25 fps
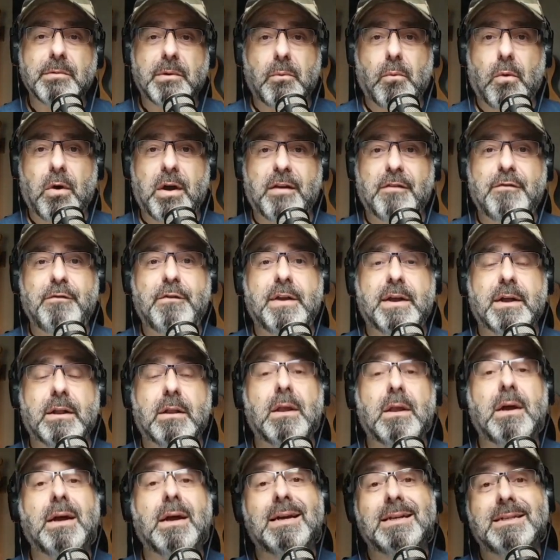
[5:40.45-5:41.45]
We want to feel
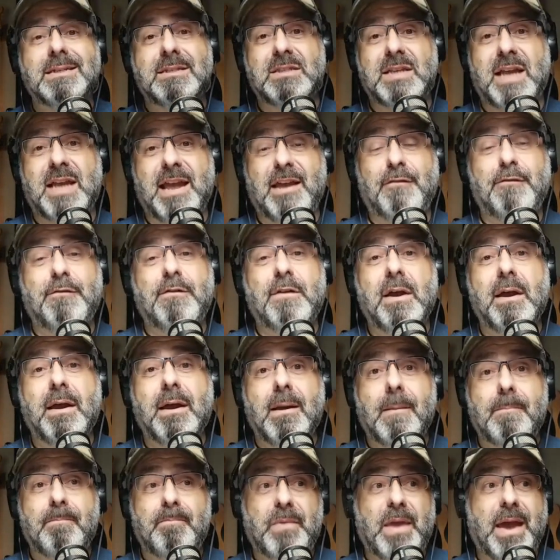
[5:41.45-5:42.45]
safe
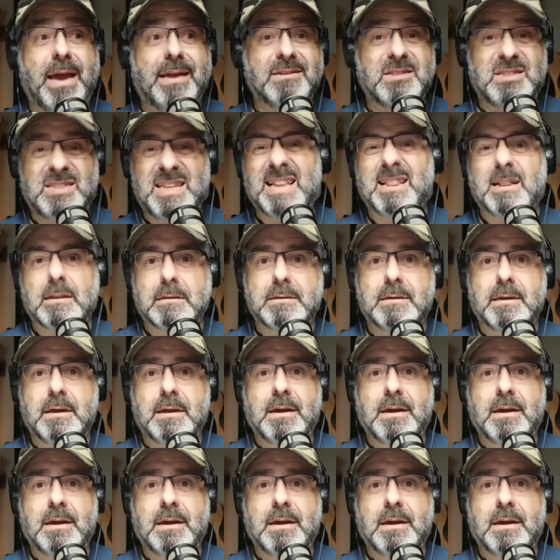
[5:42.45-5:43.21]
and settled.